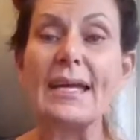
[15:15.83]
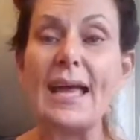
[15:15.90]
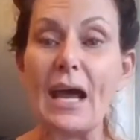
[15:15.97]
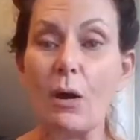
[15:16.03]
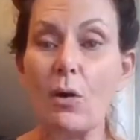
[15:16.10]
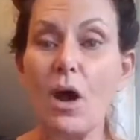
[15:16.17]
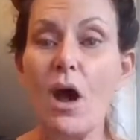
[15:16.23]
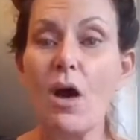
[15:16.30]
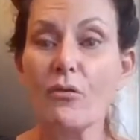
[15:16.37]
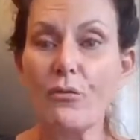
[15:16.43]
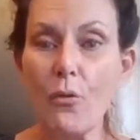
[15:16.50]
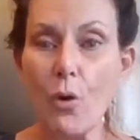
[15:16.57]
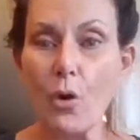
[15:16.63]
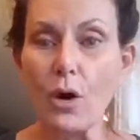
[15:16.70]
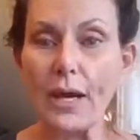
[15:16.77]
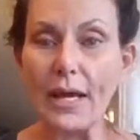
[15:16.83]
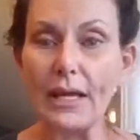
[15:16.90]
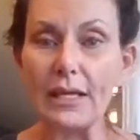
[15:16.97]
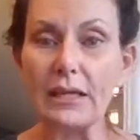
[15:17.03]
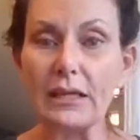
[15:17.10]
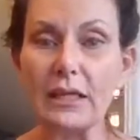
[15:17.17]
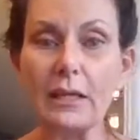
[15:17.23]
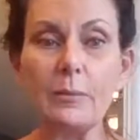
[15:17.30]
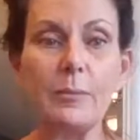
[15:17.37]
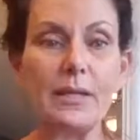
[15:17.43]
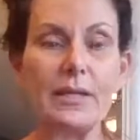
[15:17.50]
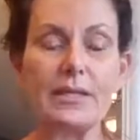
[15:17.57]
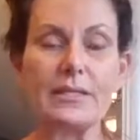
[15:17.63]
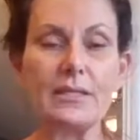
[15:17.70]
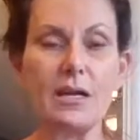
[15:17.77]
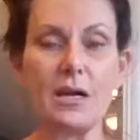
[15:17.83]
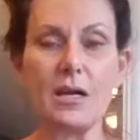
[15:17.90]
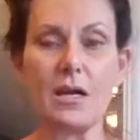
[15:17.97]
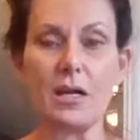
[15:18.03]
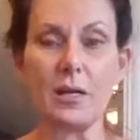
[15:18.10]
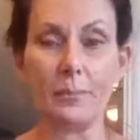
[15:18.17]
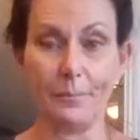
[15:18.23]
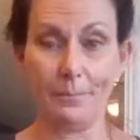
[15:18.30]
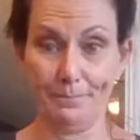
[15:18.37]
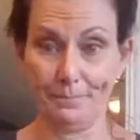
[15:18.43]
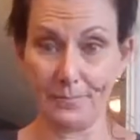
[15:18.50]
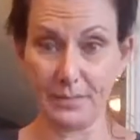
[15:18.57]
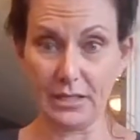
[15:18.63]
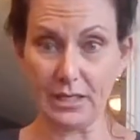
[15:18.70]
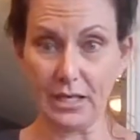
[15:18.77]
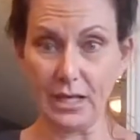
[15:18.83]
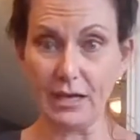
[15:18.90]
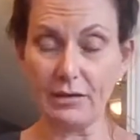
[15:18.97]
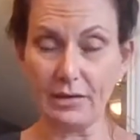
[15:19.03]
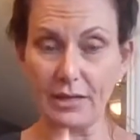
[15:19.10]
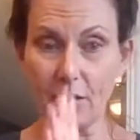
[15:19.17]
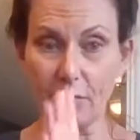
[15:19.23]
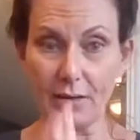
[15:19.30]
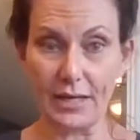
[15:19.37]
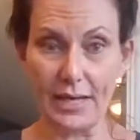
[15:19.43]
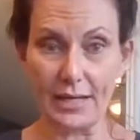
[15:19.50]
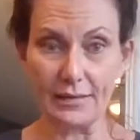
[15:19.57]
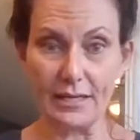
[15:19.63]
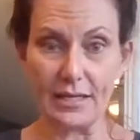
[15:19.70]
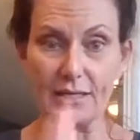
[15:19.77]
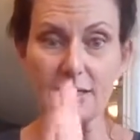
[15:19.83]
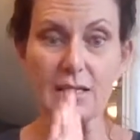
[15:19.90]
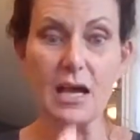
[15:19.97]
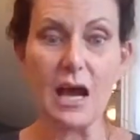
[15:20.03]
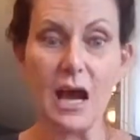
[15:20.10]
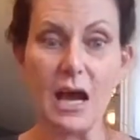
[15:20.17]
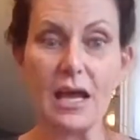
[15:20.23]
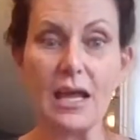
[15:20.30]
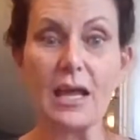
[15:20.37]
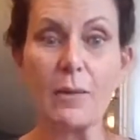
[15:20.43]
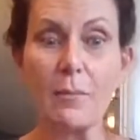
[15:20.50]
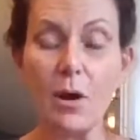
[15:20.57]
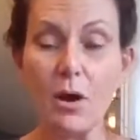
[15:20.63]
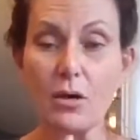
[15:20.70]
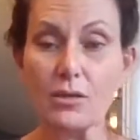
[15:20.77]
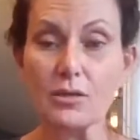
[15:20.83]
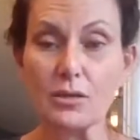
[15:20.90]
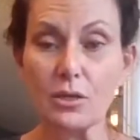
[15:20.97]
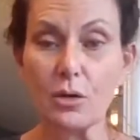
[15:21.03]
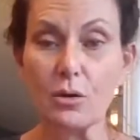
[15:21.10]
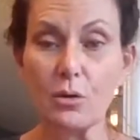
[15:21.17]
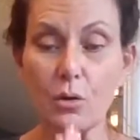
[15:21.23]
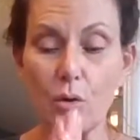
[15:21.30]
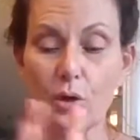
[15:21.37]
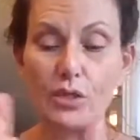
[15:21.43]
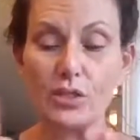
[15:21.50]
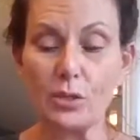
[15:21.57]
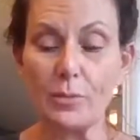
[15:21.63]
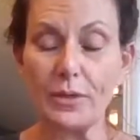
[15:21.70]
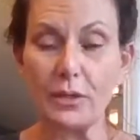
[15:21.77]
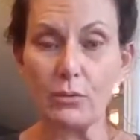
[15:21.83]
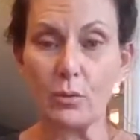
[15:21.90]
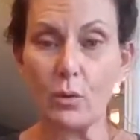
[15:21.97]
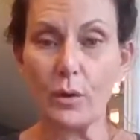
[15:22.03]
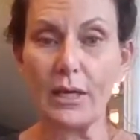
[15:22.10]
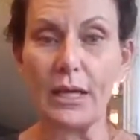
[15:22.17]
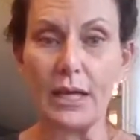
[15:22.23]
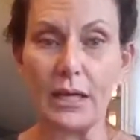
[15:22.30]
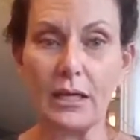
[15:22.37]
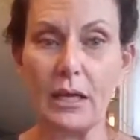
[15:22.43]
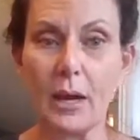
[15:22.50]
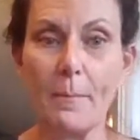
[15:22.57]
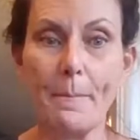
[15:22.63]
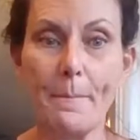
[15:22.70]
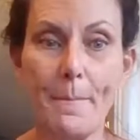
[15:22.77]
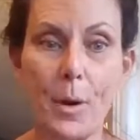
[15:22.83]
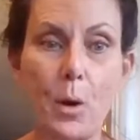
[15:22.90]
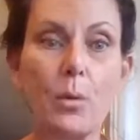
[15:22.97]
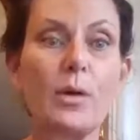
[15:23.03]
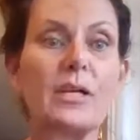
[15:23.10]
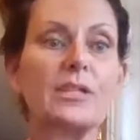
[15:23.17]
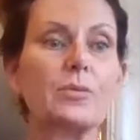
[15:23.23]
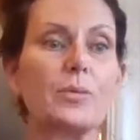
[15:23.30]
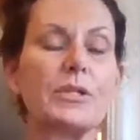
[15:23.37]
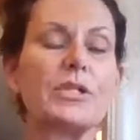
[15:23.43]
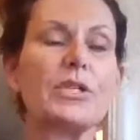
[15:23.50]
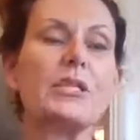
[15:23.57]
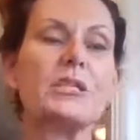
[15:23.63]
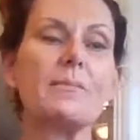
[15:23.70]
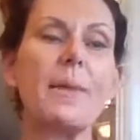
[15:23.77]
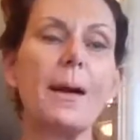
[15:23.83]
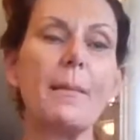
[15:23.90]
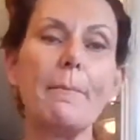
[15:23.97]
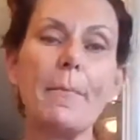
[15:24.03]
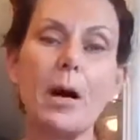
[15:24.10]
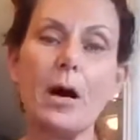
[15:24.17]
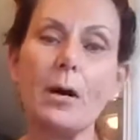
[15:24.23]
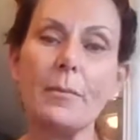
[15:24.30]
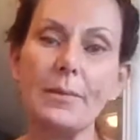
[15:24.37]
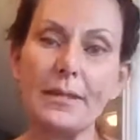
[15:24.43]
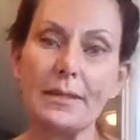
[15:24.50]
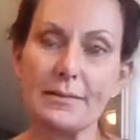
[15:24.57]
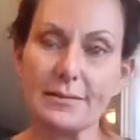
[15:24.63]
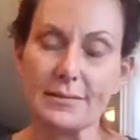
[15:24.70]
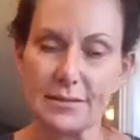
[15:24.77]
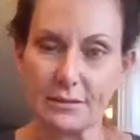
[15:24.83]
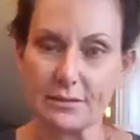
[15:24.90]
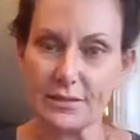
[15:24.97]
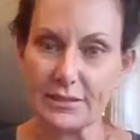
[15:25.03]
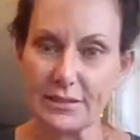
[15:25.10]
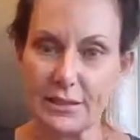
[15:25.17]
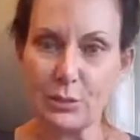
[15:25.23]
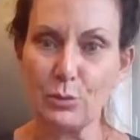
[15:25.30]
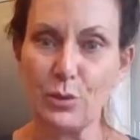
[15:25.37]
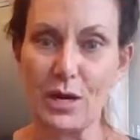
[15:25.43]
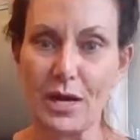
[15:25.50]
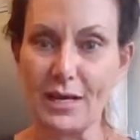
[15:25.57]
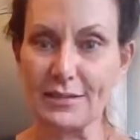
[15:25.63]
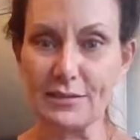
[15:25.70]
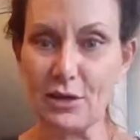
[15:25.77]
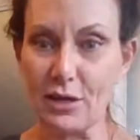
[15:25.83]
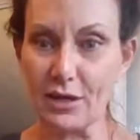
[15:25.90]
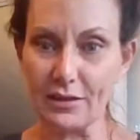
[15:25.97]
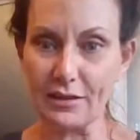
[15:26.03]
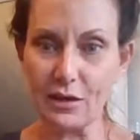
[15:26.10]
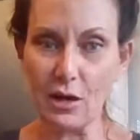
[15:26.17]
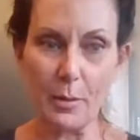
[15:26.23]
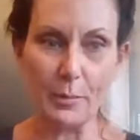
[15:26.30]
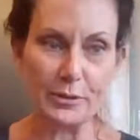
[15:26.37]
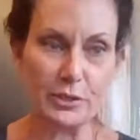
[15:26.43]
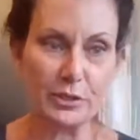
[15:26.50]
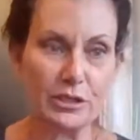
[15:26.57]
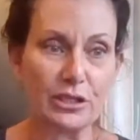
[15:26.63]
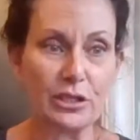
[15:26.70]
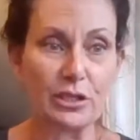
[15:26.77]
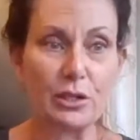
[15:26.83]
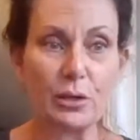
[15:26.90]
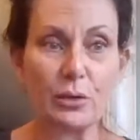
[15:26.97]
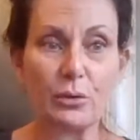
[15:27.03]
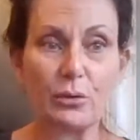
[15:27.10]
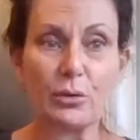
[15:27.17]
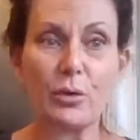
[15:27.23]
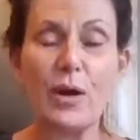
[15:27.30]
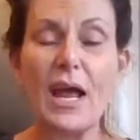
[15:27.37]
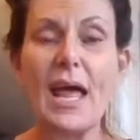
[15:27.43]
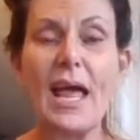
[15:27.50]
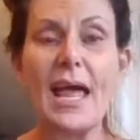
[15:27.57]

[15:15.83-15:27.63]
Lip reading: Now, for a limited time, okay, now get this, I am also going to be throwing in a bonus, which is my Mom Guilt series that you guys got the opportunity to go through.